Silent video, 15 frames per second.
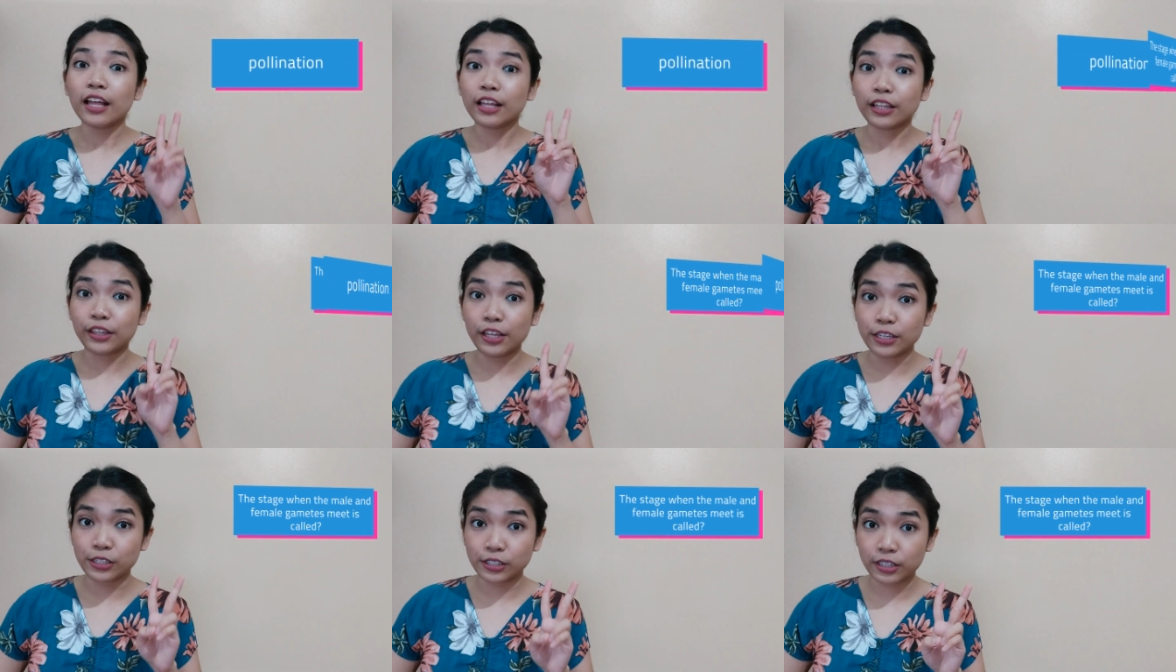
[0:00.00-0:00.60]

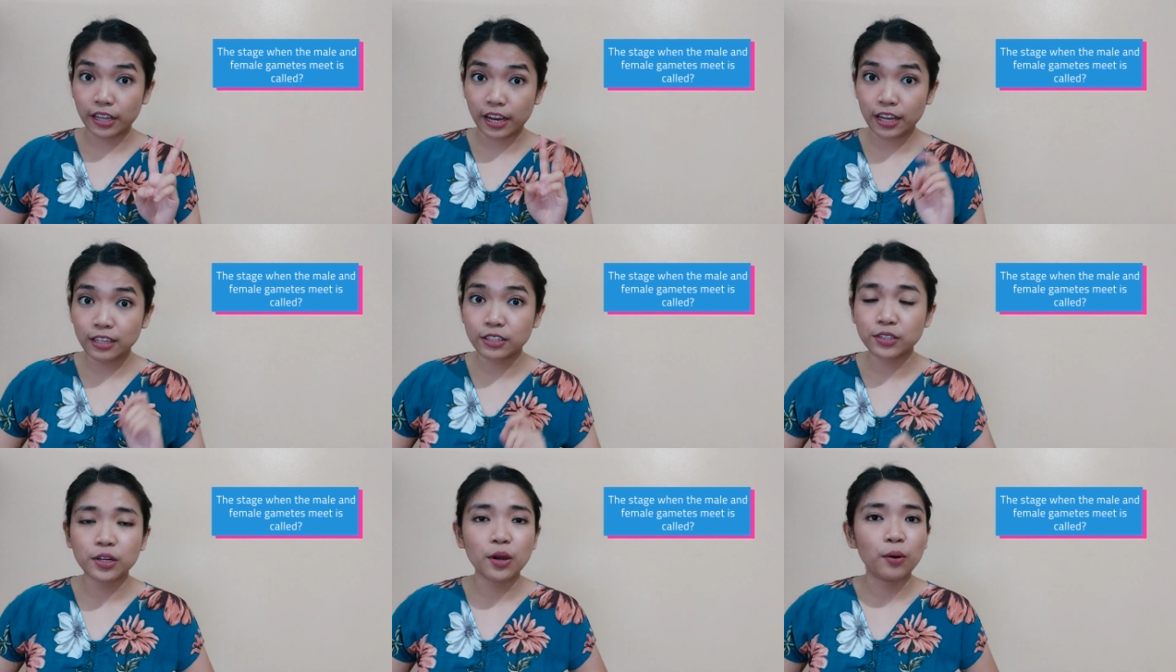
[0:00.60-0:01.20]
The
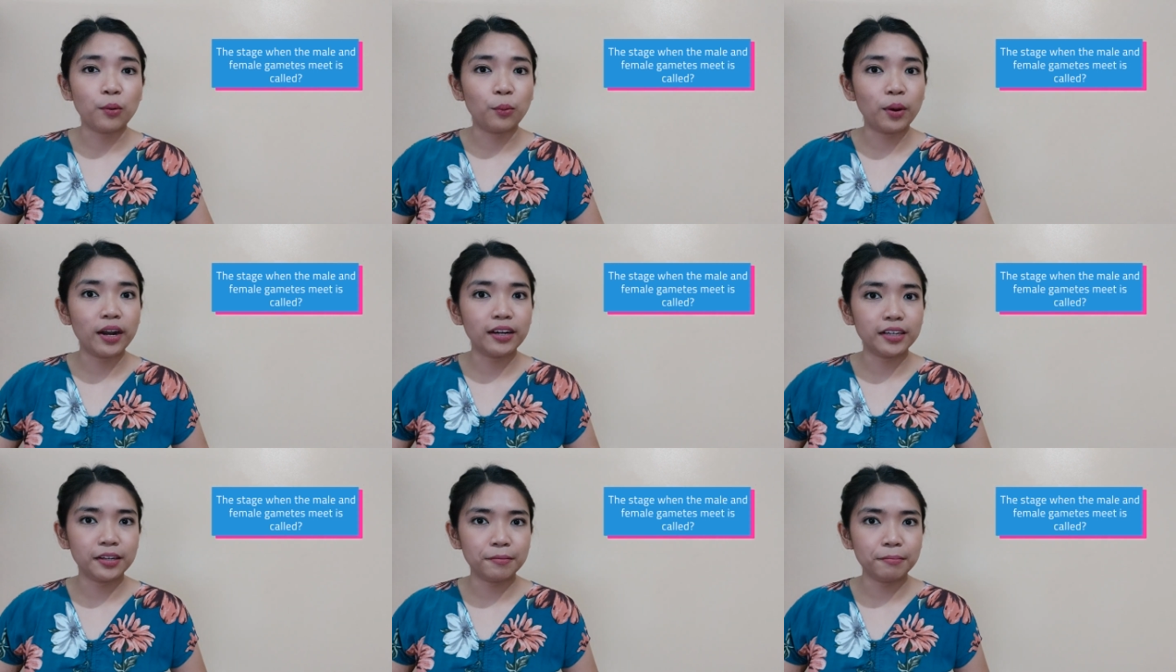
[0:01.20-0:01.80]
stage
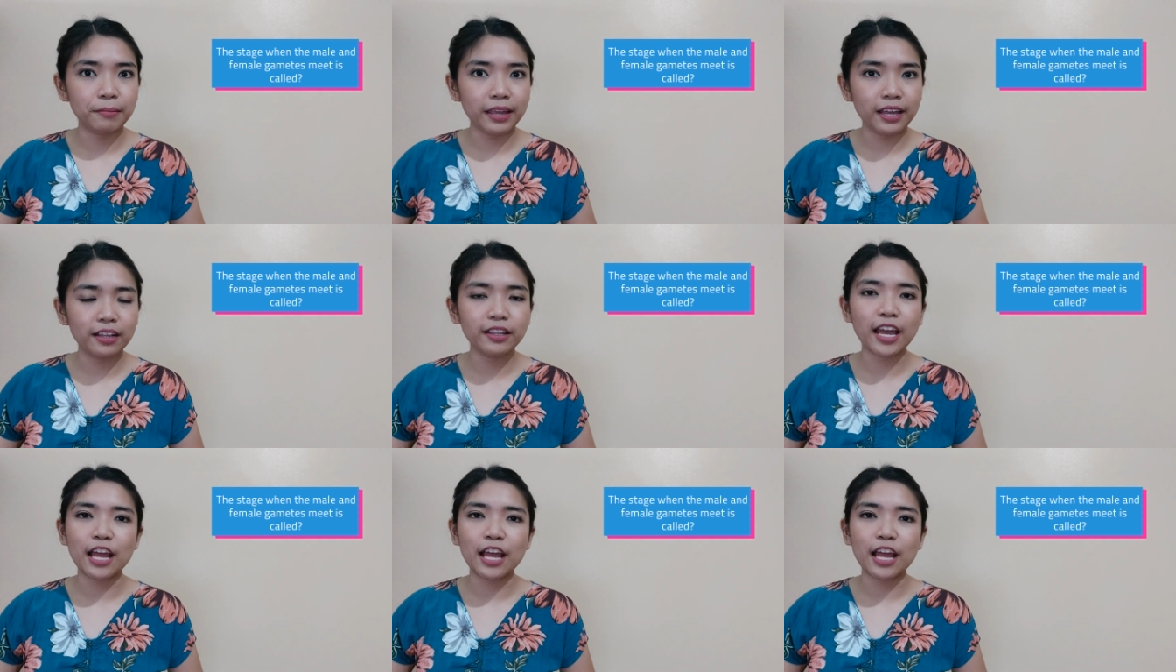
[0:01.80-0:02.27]
where the male